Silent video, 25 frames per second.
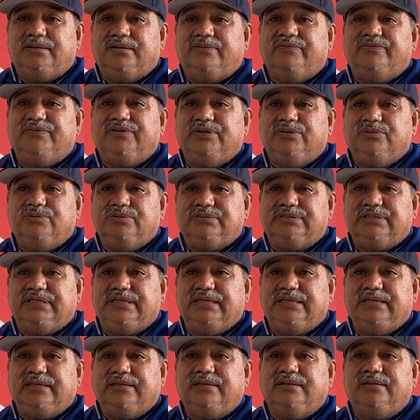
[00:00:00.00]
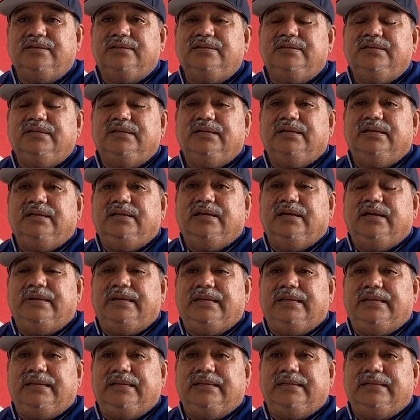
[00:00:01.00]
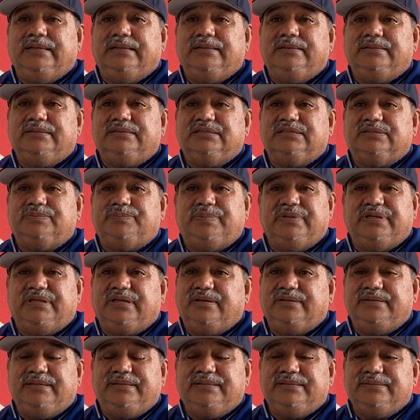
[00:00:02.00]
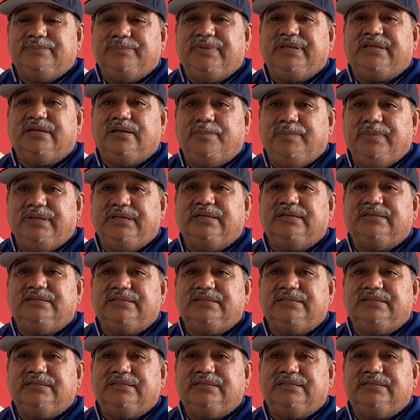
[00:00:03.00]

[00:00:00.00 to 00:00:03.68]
of using and just becoming a